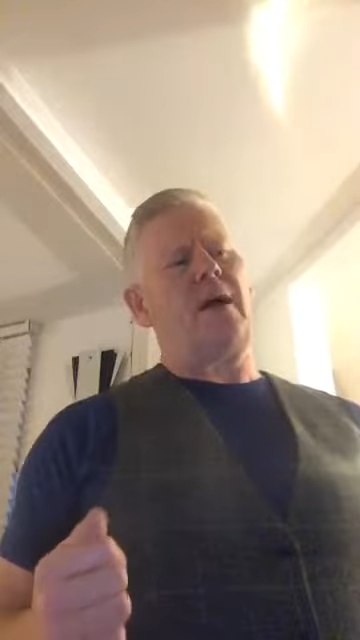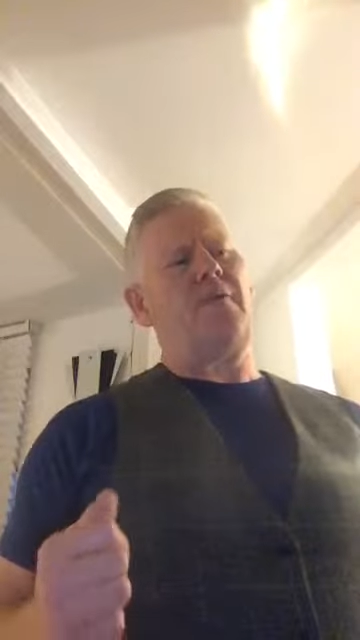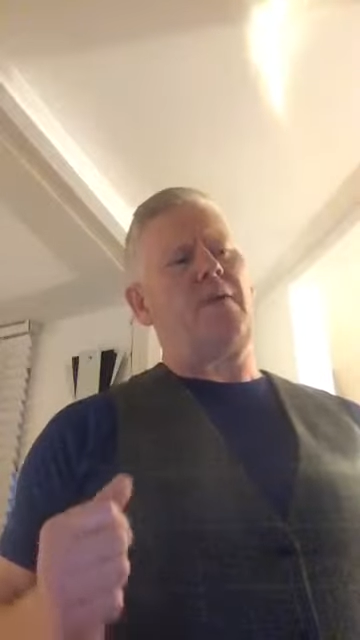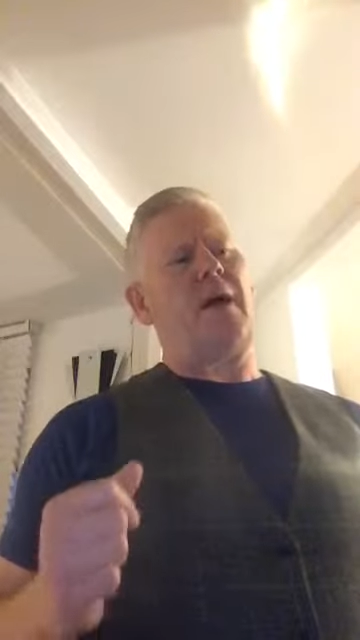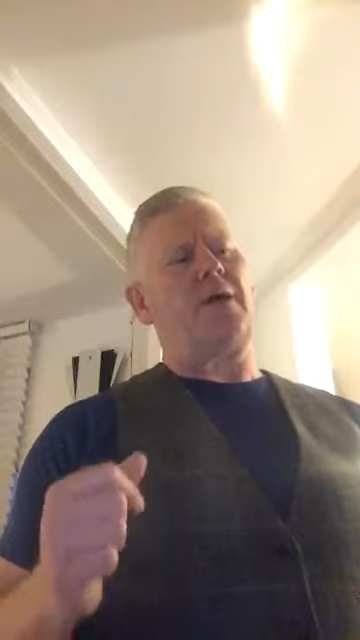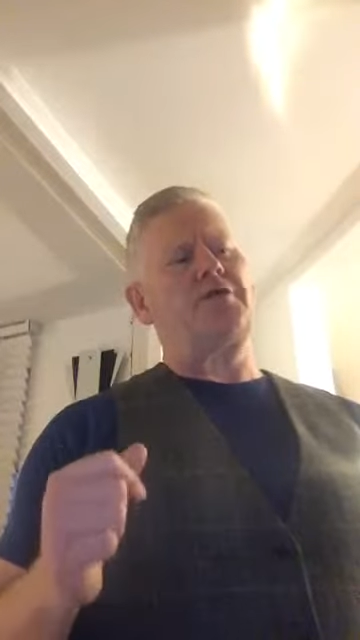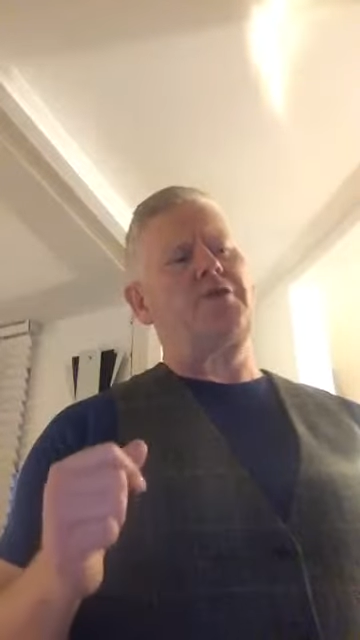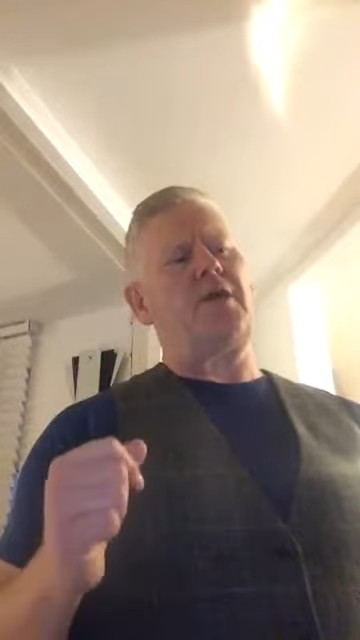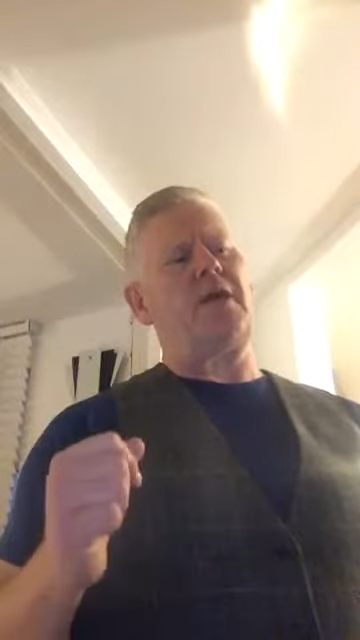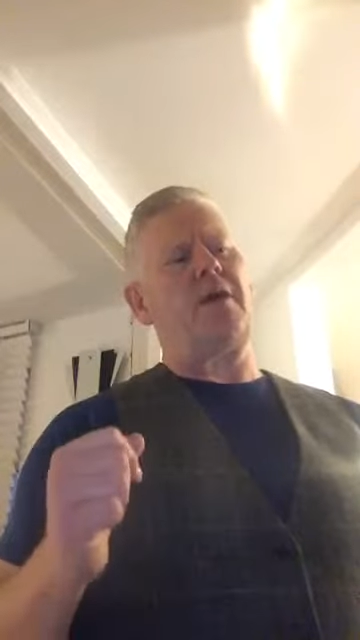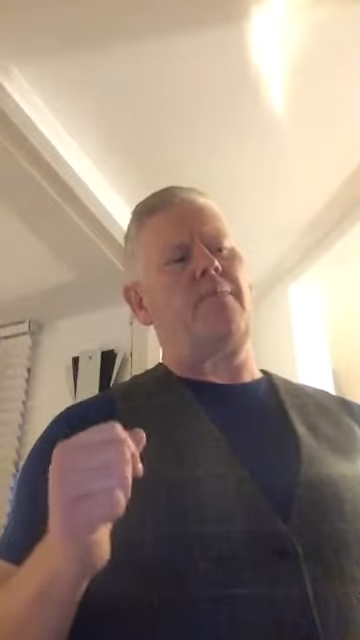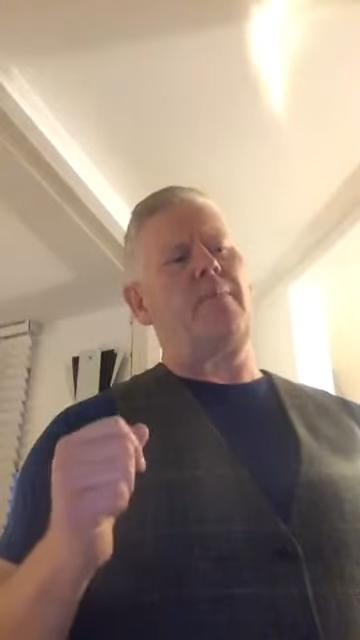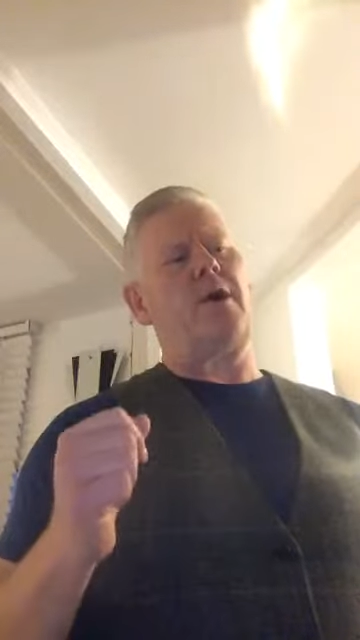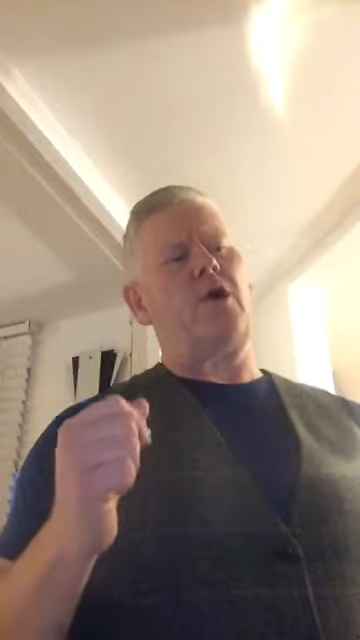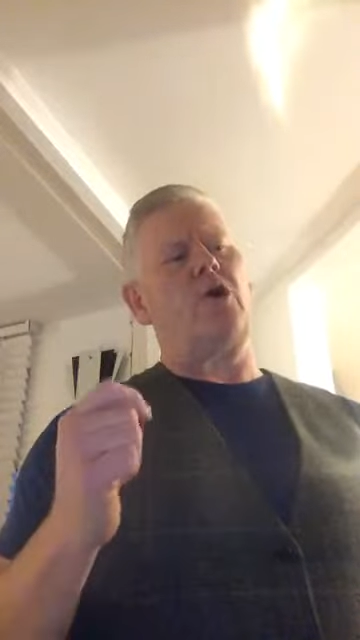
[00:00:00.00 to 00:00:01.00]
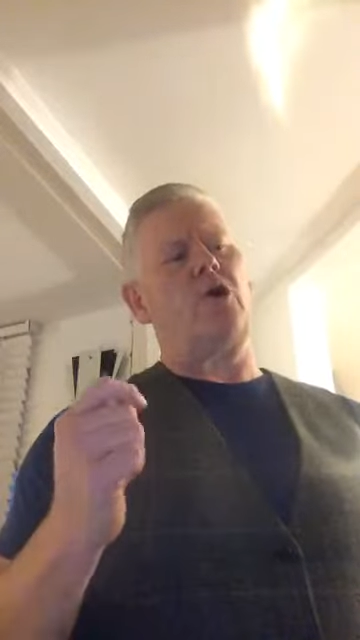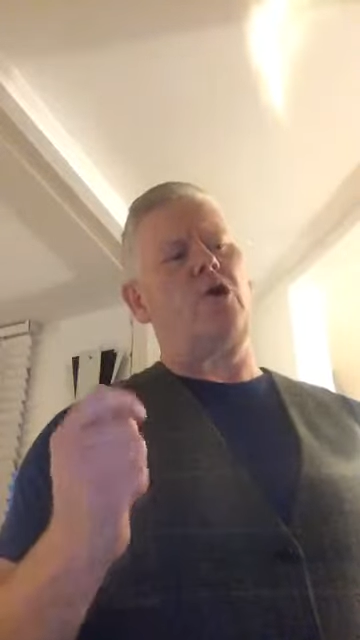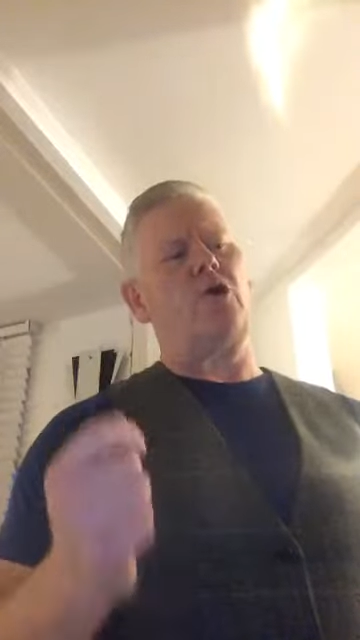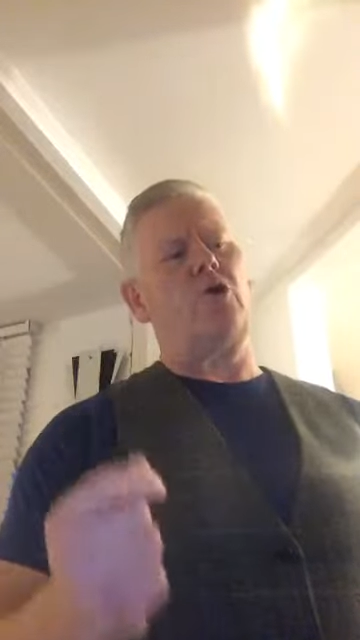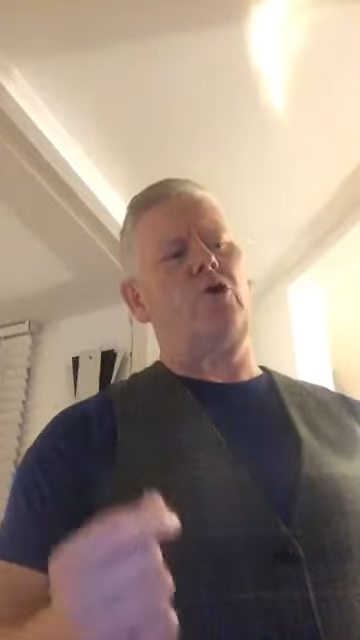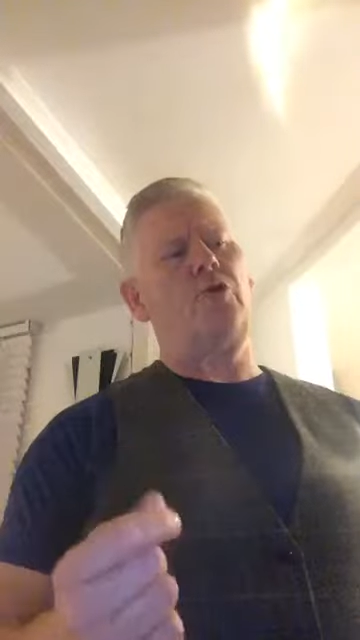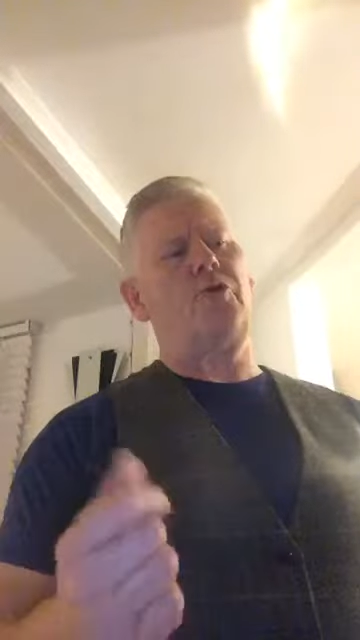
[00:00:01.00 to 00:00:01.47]
that she can be
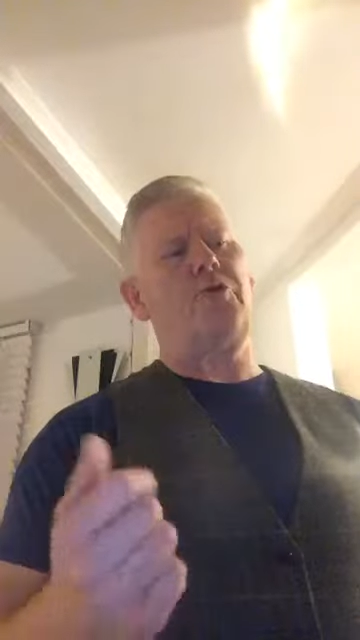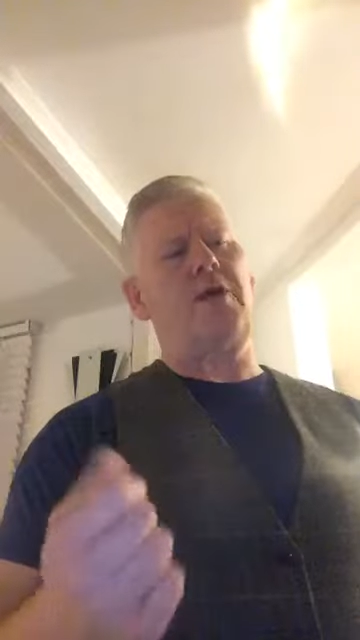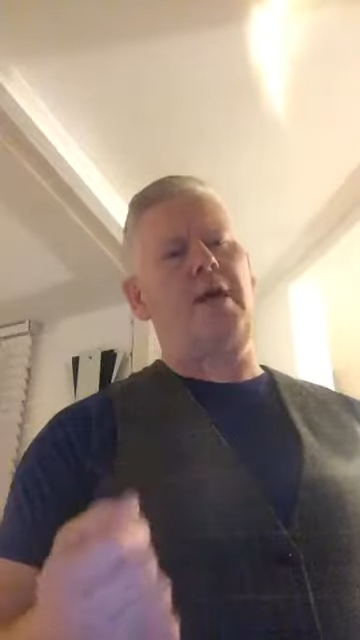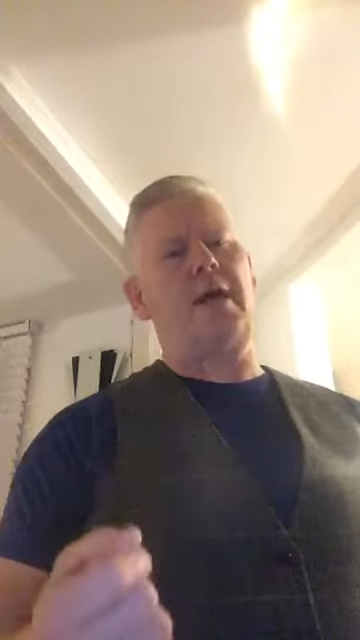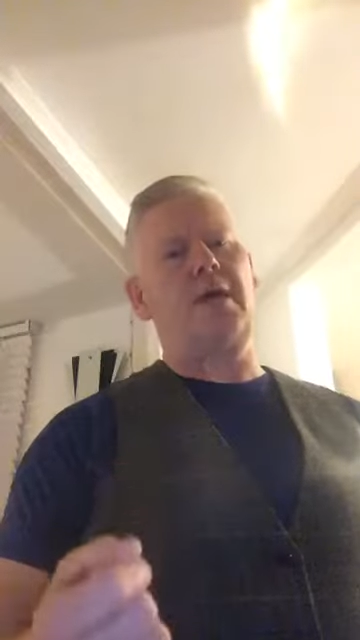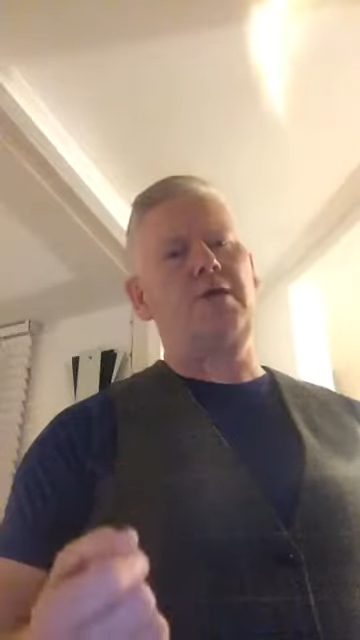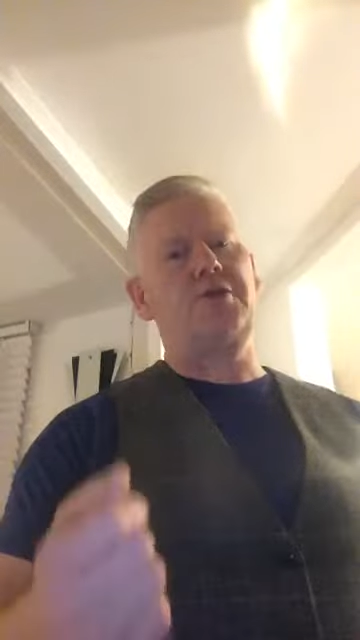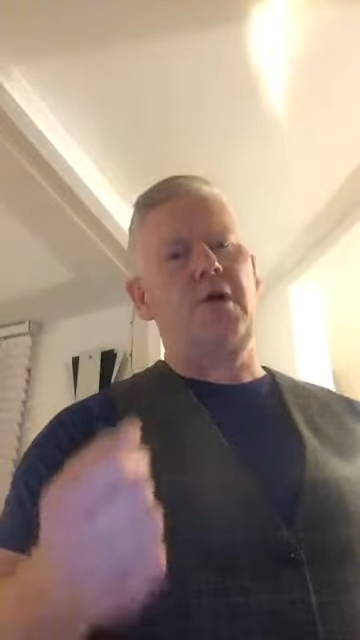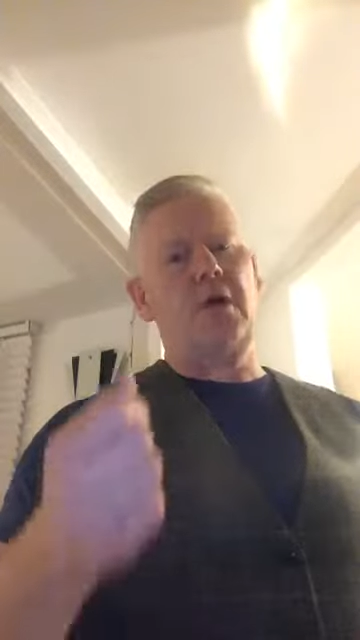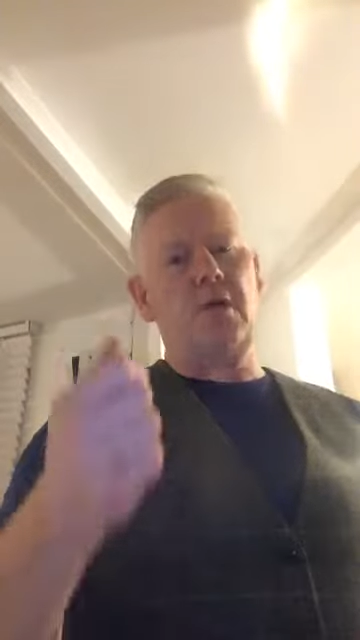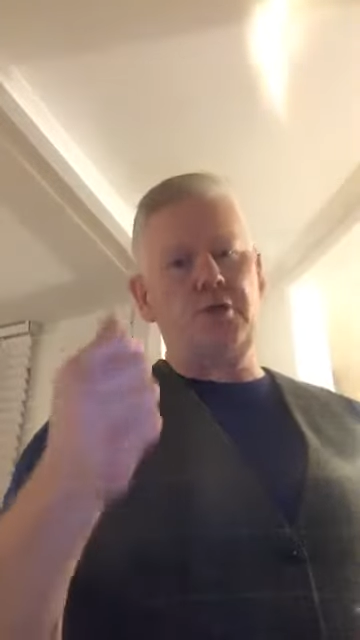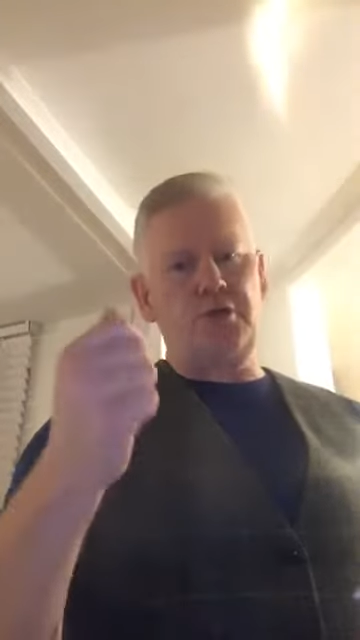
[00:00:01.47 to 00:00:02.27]
all things